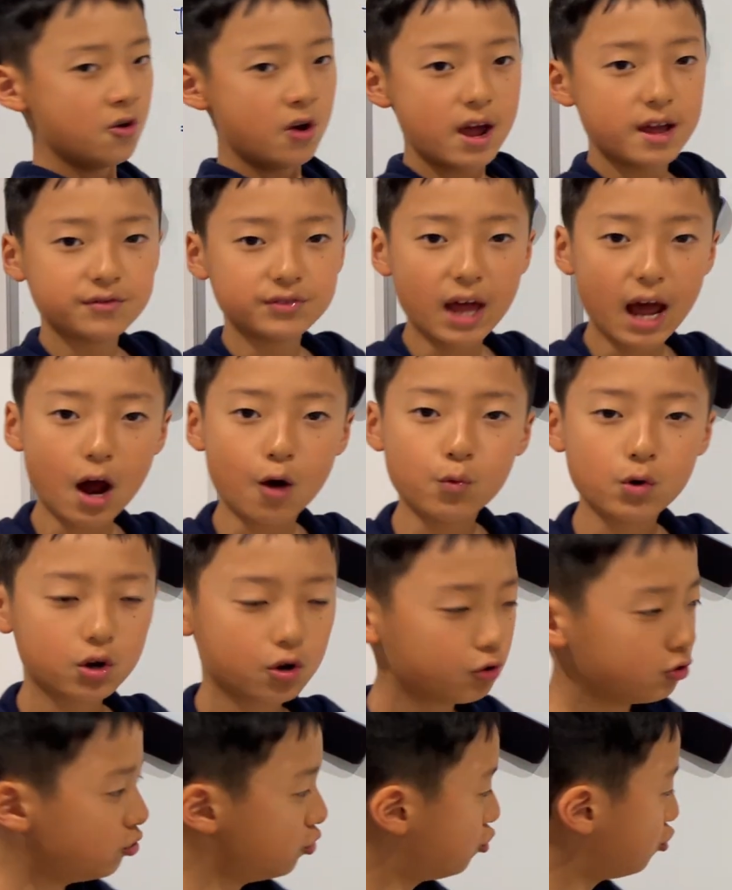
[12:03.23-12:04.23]
and now we're
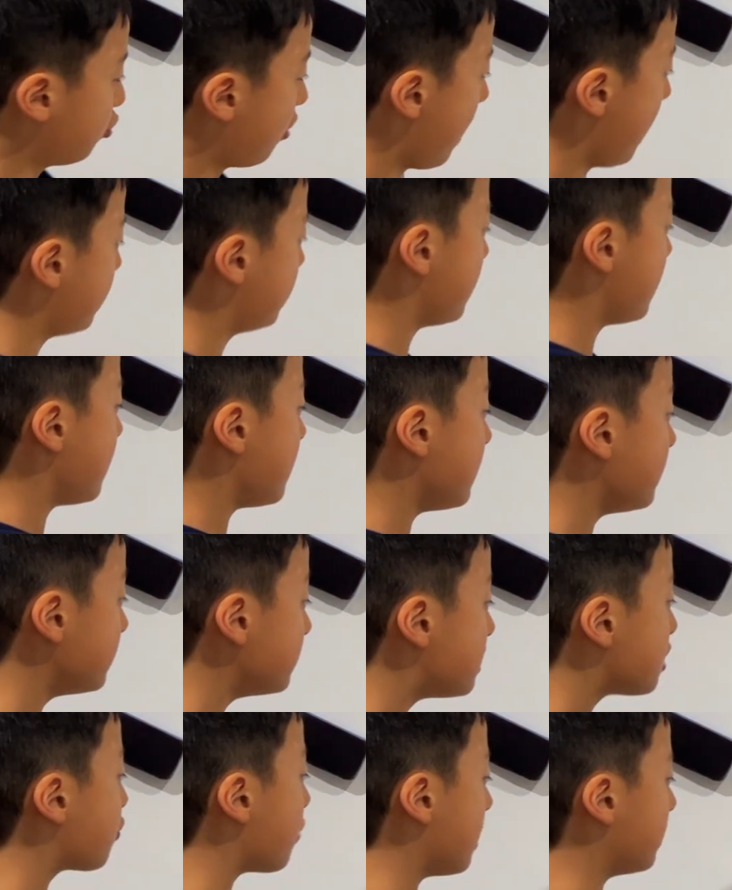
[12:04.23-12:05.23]
going to try and
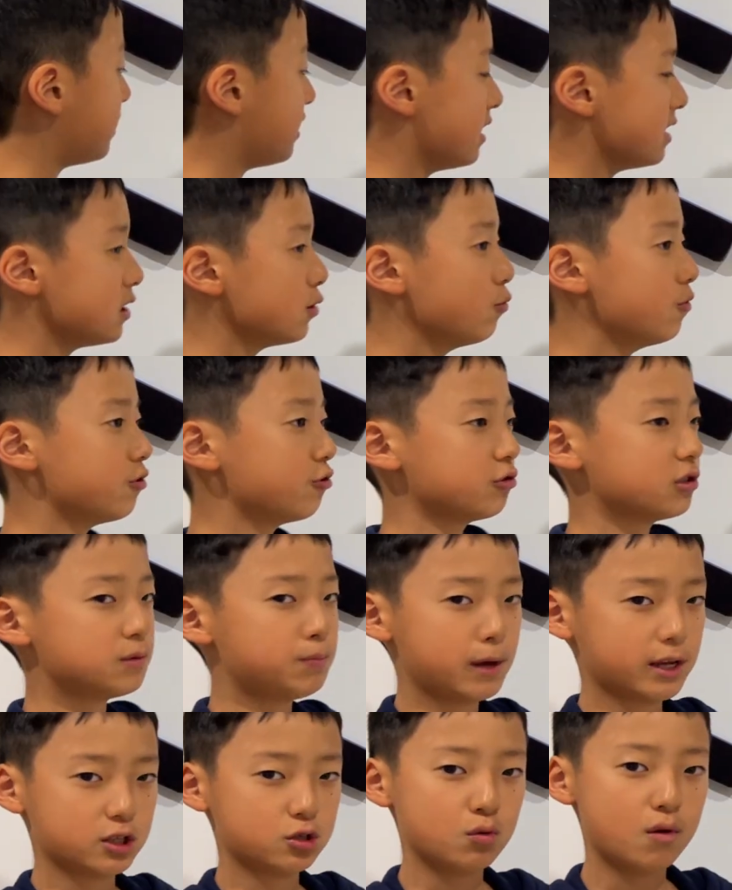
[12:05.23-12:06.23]
integrate this with
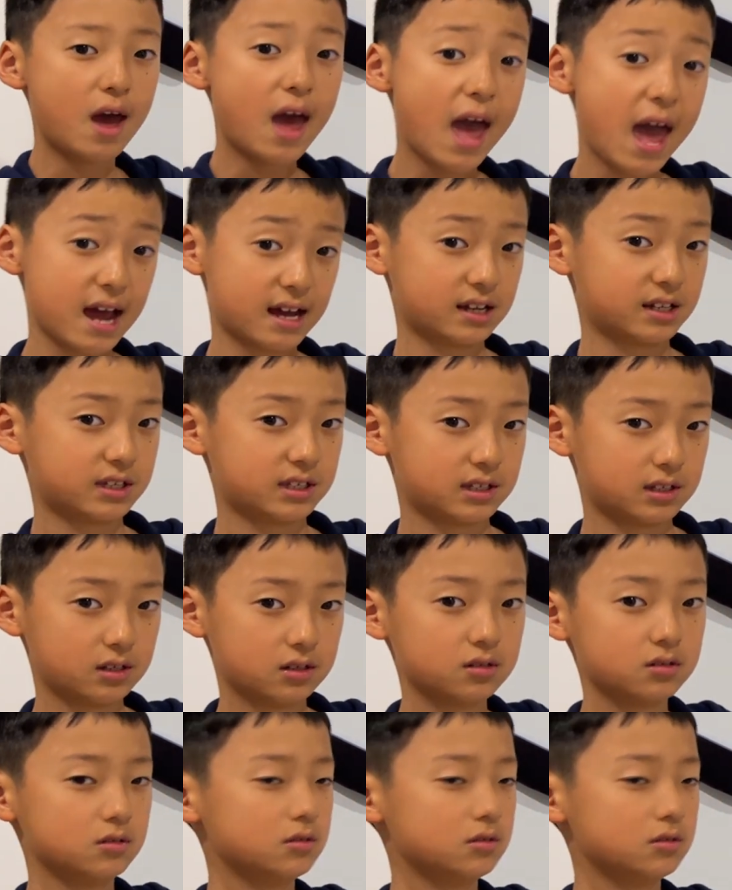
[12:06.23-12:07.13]
respect to x.